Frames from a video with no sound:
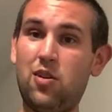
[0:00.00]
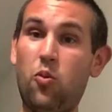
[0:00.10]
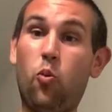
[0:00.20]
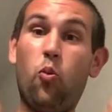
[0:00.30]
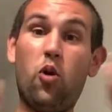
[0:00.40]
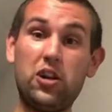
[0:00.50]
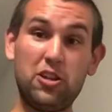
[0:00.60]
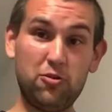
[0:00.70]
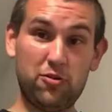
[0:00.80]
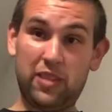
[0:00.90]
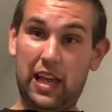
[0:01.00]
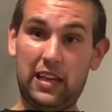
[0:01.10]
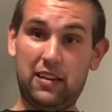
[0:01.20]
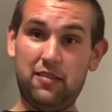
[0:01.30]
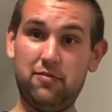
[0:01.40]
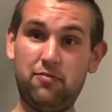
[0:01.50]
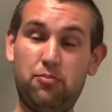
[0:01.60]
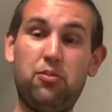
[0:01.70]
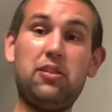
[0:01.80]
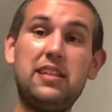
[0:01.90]
What do you think?
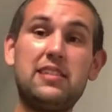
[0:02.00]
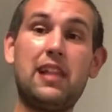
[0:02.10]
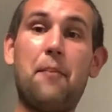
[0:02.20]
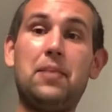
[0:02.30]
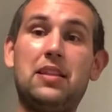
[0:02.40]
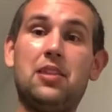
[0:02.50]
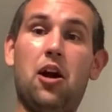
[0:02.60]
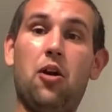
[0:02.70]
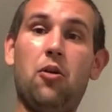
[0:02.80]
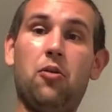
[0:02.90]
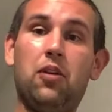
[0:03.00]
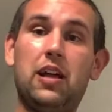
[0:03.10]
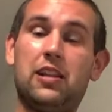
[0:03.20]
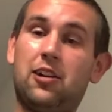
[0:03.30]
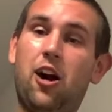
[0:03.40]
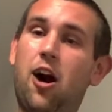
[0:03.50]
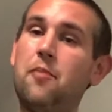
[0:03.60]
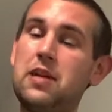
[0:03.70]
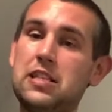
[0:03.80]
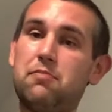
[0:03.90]
Please let me know in the
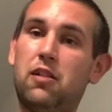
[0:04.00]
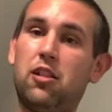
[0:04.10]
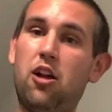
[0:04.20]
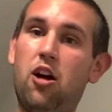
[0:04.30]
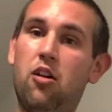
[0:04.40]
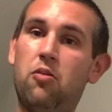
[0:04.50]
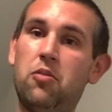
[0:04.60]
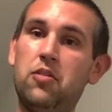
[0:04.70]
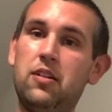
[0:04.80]
comments below.